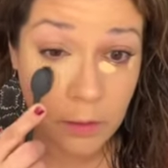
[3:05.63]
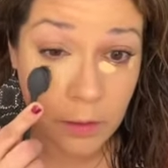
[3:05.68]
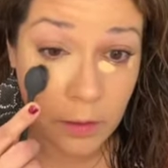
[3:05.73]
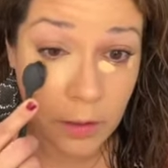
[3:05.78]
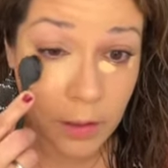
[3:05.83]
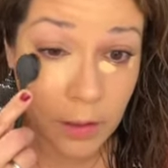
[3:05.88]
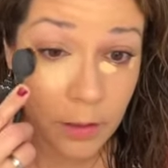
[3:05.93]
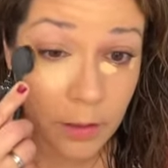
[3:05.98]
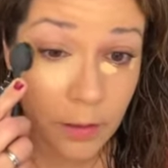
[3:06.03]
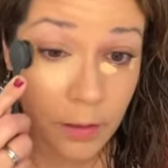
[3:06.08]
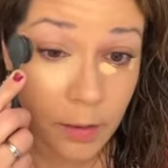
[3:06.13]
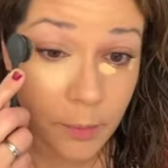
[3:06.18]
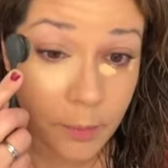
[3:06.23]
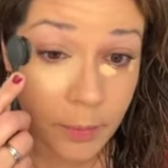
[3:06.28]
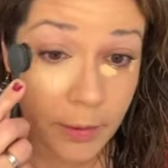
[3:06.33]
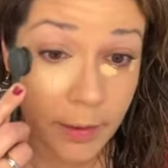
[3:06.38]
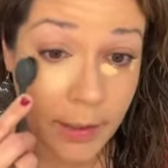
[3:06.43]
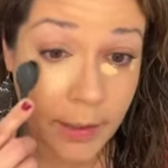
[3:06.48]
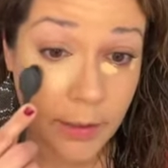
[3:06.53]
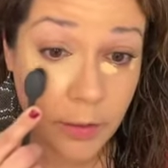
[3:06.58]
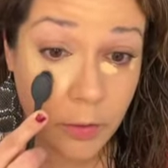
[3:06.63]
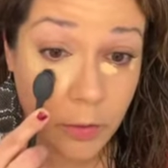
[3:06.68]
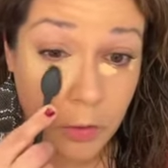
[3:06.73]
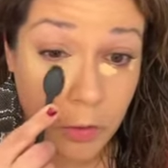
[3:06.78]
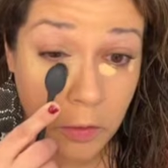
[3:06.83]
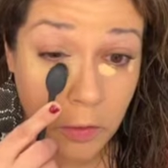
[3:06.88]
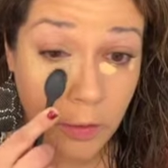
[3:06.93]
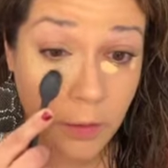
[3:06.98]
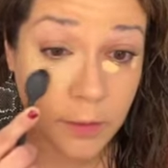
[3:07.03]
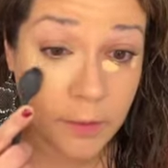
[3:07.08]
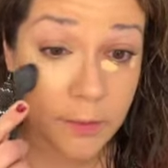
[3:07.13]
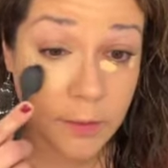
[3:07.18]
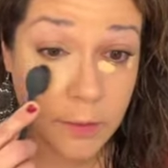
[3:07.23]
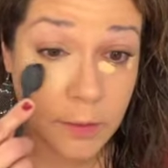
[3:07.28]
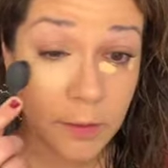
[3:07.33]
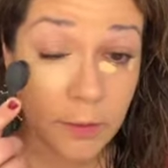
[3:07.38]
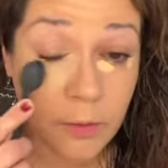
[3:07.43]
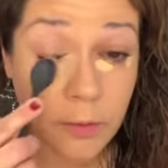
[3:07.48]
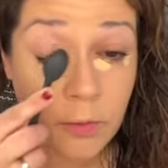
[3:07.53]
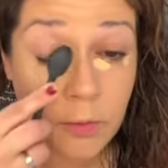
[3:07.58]
it applied her
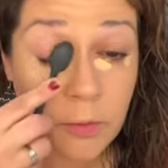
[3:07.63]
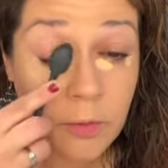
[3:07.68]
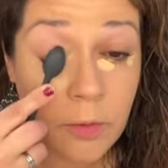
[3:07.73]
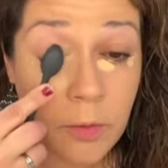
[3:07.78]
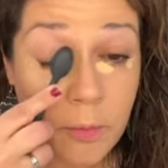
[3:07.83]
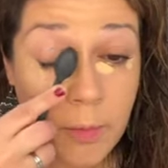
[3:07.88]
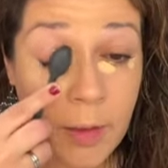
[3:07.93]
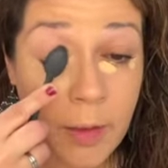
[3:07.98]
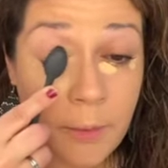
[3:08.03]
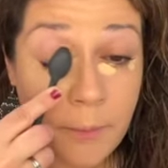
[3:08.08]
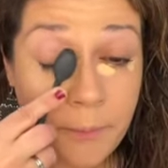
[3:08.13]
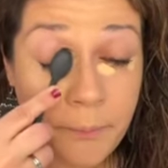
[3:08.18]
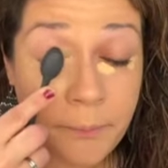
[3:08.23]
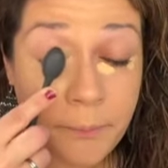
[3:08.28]
concealer so well.